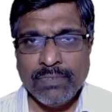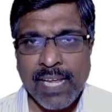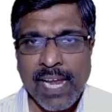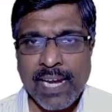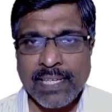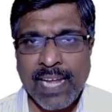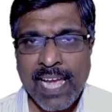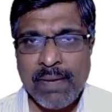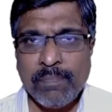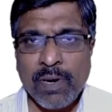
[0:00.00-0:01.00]
the
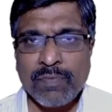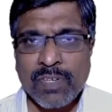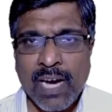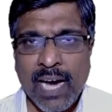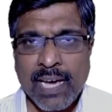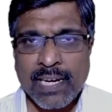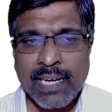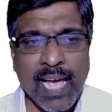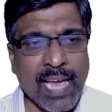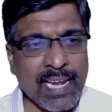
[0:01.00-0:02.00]
type of
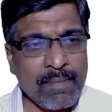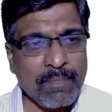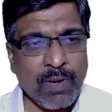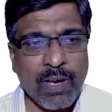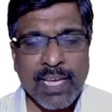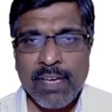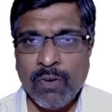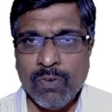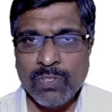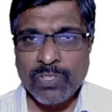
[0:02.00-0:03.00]
car an employee
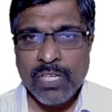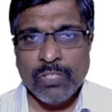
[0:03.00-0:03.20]
owns.